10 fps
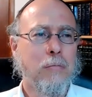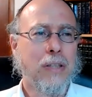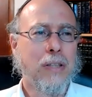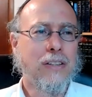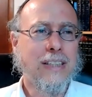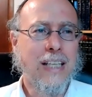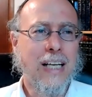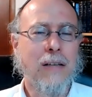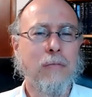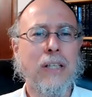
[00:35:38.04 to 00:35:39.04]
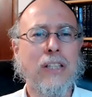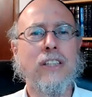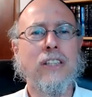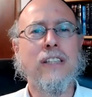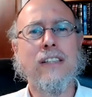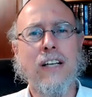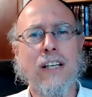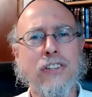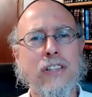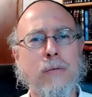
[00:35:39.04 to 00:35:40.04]
But there's not much
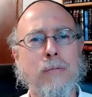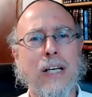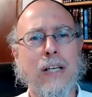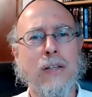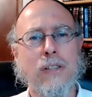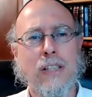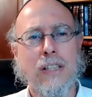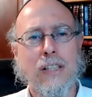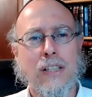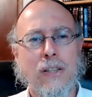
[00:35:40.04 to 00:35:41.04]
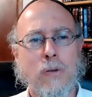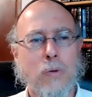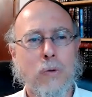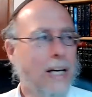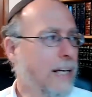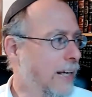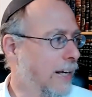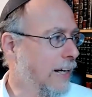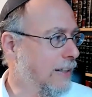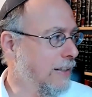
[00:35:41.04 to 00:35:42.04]
discussion about what I
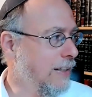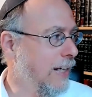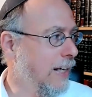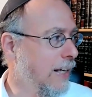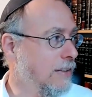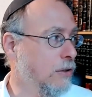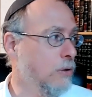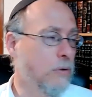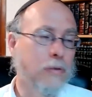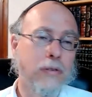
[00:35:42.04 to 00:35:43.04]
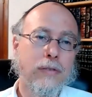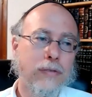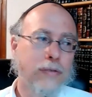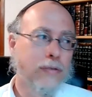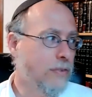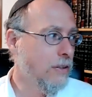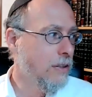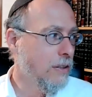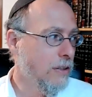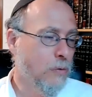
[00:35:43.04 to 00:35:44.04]
can and can't do,
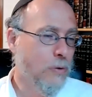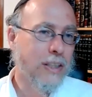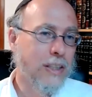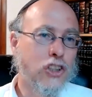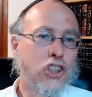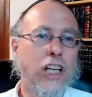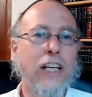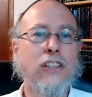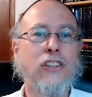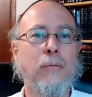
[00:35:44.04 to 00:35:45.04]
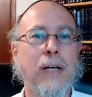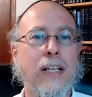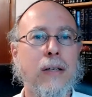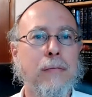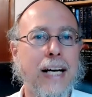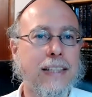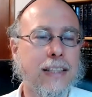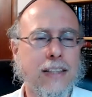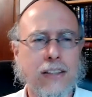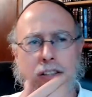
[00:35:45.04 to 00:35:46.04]
what has changed in my
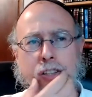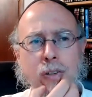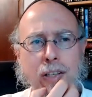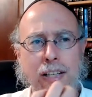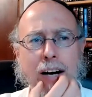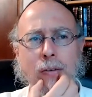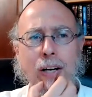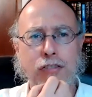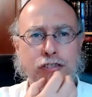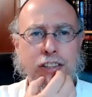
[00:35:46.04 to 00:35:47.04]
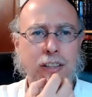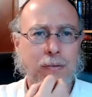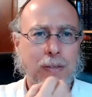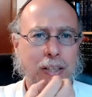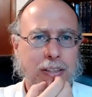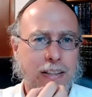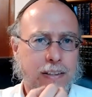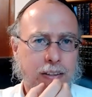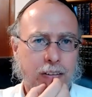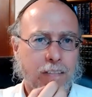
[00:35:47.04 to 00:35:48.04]
capacity to do and how I feel about that.
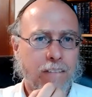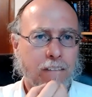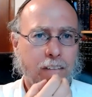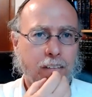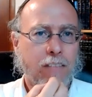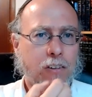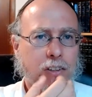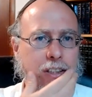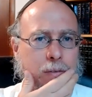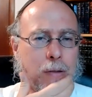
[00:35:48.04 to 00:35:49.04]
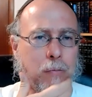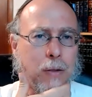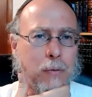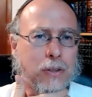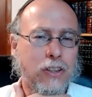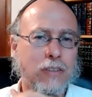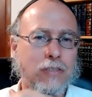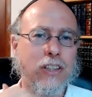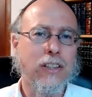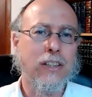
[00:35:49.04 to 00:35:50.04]
What does it mean? People sort
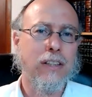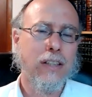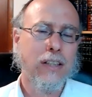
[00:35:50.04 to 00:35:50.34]
of just,